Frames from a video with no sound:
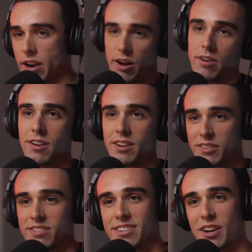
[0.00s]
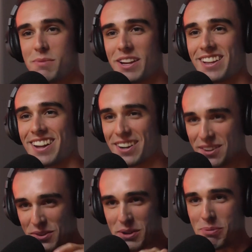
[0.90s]
now tell me like
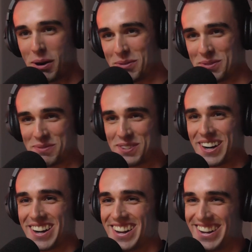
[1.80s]
all your problems right now,